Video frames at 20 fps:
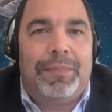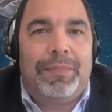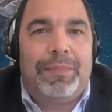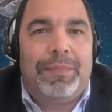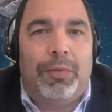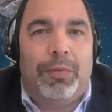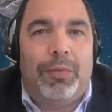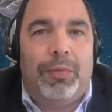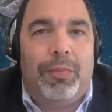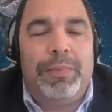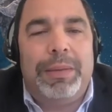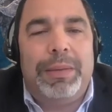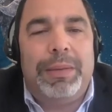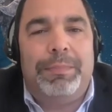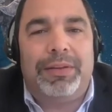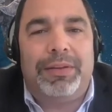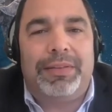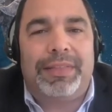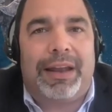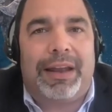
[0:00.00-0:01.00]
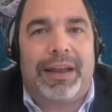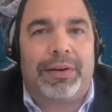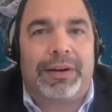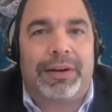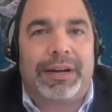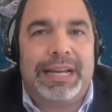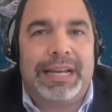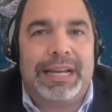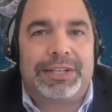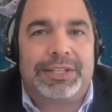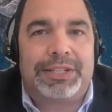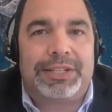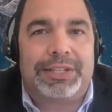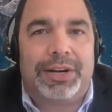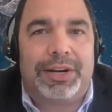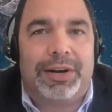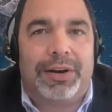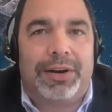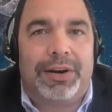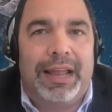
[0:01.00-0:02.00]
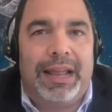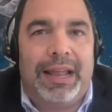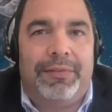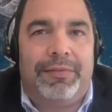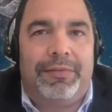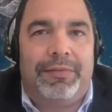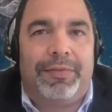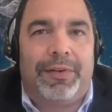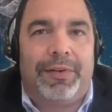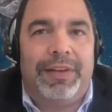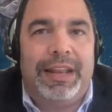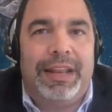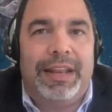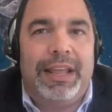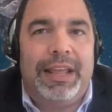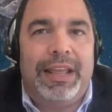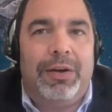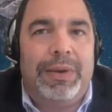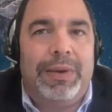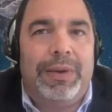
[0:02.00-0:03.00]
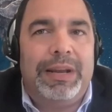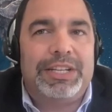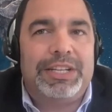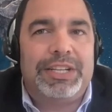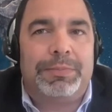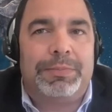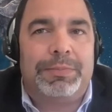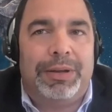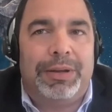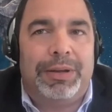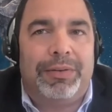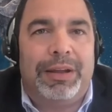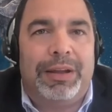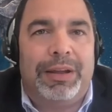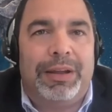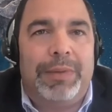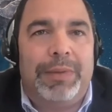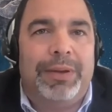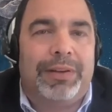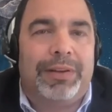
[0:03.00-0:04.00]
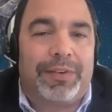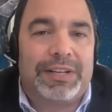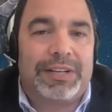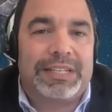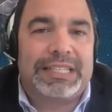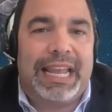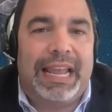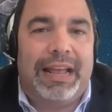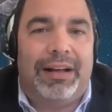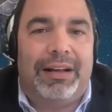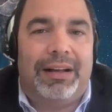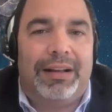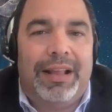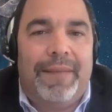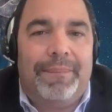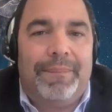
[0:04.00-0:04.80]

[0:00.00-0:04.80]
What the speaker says: when we built that architecture and for video, we didn't just build it, we built it for scale.